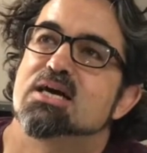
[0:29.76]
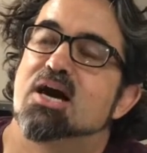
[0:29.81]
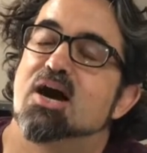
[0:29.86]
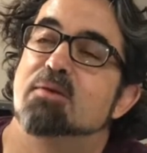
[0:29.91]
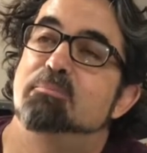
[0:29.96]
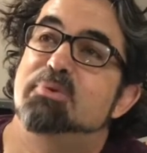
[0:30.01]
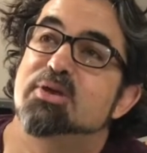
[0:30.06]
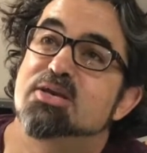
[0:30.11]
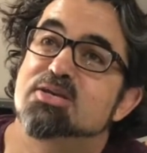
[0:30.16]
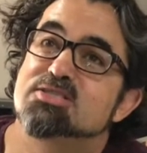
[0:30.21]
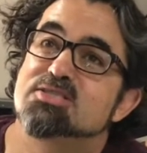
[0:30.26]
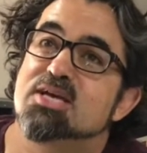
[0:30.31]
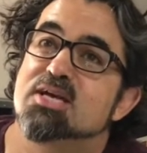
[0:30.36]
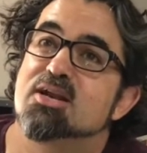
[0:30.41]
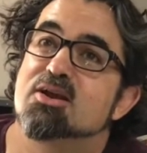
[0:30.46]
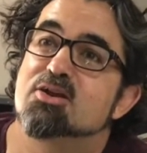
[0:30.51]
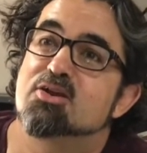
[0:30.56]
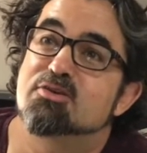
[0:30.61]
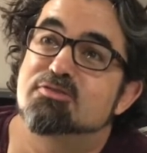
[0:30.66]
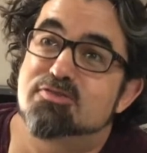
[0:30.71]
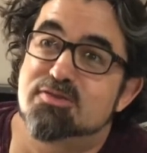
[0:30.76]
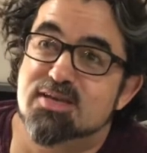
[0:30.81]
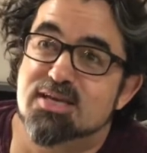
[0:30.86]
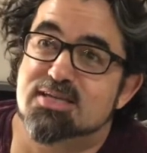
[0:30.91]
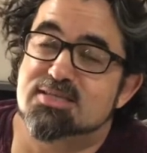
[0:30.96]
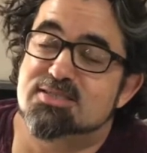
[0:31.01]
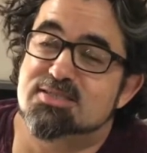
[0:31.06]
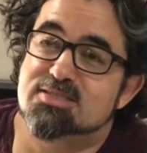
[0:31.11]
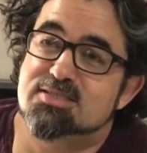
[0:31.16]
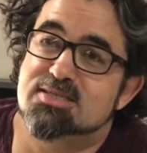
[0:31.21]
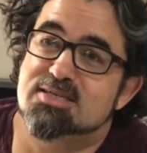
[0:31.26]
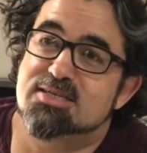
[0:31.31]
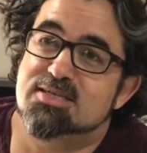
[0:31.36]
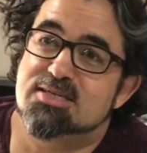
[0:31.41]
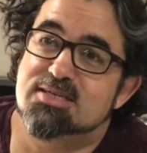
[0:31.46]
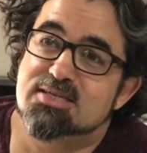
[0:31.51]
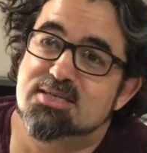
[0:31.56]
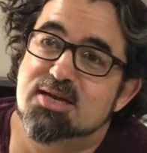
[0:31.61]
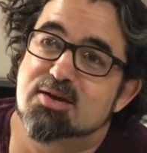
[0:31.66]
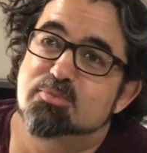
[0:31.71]
Because they don't often get to
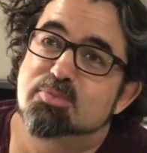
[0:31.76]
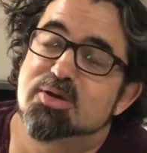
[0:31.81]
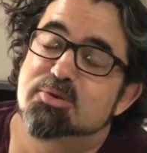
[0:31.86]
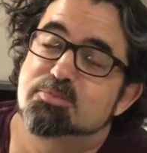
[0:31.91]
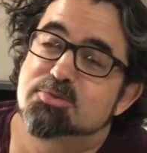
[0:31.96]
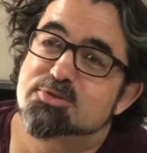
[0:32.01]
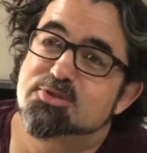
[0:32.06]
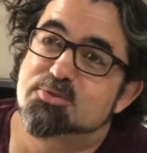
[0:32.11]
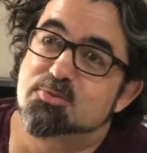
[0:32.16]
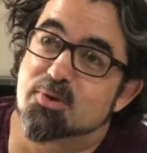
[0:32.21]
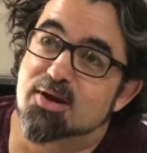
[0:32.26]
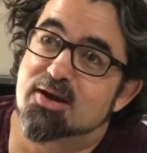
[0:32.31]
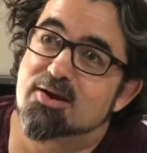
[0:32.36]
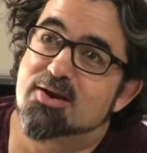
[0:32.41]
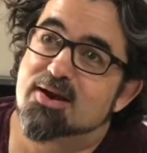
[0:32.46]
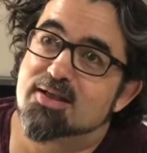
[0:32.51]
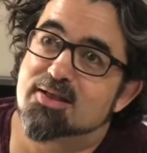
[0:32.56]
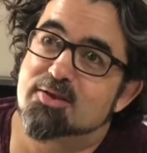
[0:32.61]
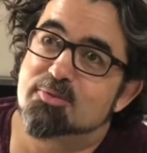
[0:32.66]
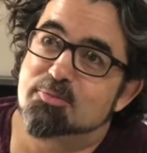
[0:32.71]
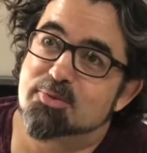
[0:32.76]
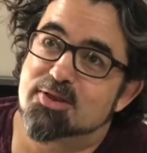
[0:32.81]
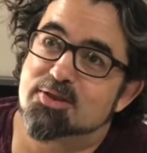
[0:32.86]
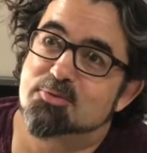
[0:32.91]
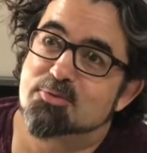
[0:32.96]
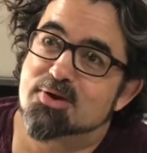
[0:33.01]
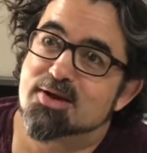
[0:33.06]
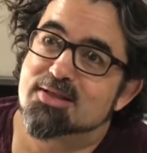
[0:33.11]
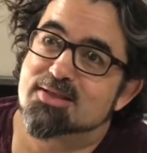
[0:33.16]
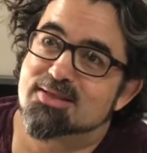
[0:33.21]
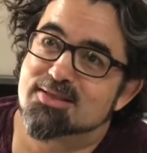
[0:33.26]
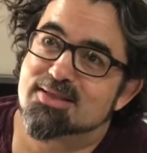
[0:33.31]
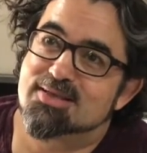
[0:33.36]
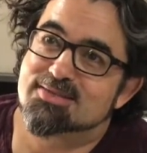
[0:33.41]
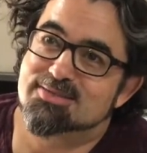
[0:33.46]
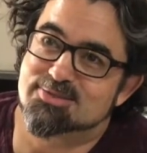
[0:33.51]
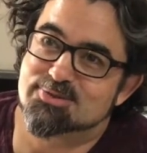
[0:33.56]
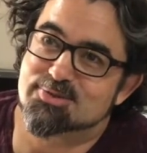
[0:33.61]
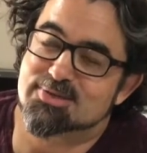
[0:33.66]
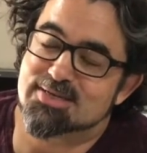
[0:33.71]
see young people swear at them in the way that they
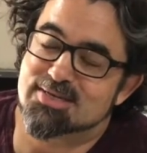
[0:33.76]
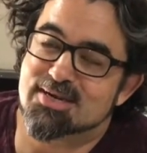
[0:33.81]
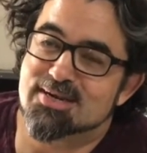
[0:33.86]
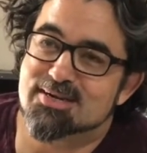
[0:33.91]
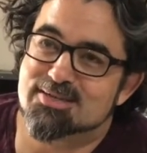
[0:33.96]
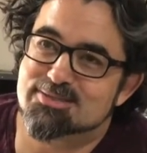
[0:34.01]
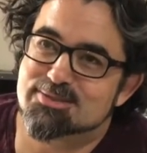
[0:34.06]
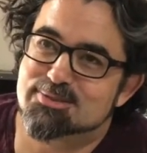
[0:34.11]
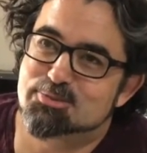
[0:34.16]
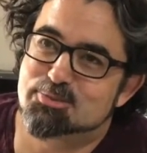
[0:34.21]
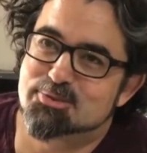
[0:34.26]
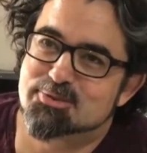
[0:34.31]
do in CUSP.